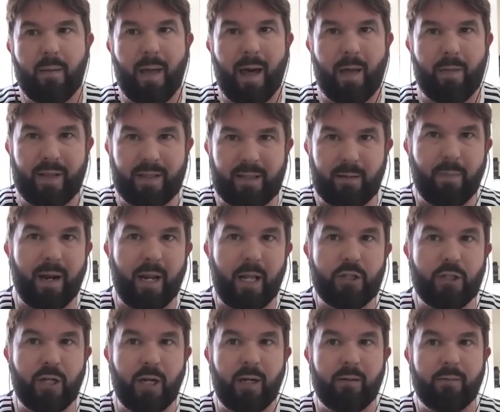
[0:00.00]
I think the
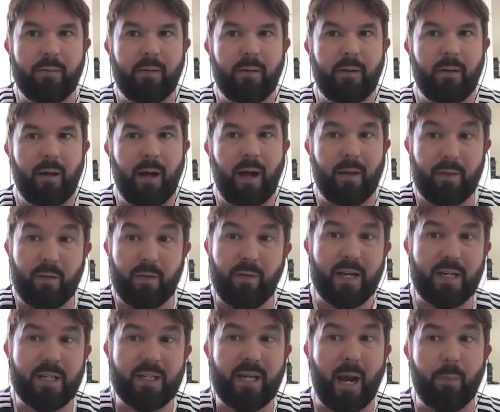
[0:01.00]
manager and the
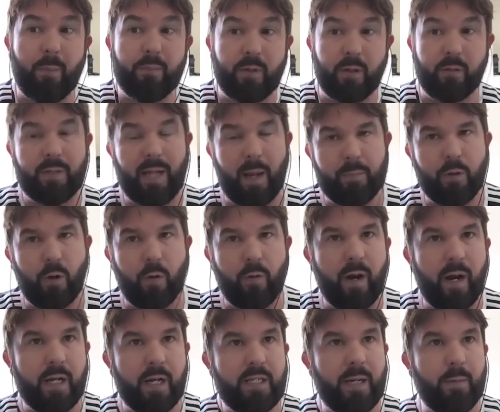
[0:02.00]
vice captain on
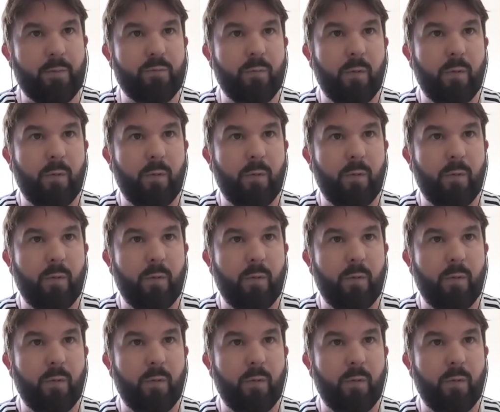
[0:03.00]
the night, James